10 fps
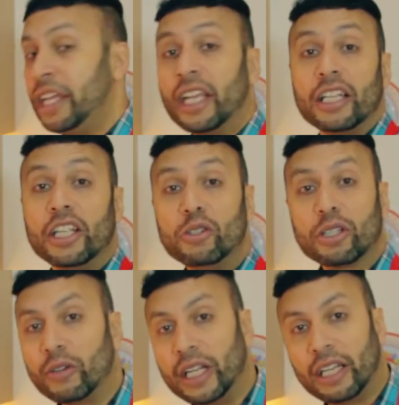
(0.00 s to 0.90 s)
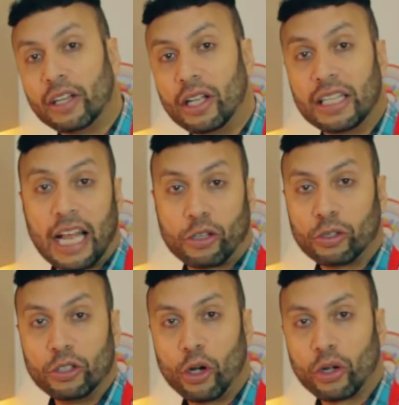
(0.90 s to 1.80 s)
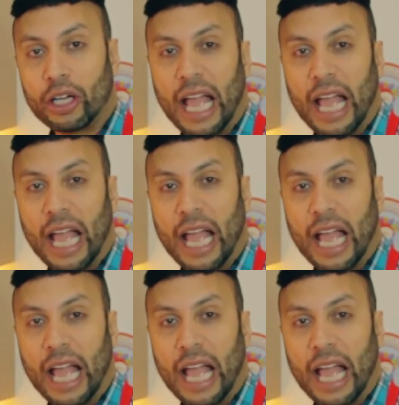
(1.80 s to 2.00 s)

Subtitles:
You can use Greek natural yogurt,